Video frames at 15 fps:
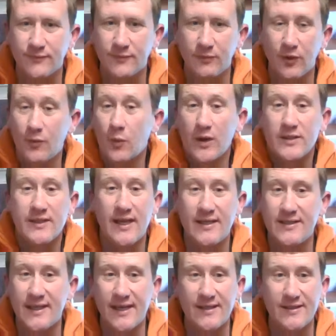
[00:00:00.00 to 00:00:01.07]
Well, where's the
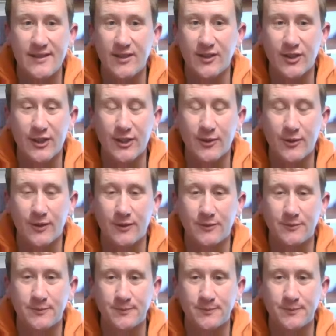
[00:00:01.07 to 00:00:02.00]
8080 going to go, though?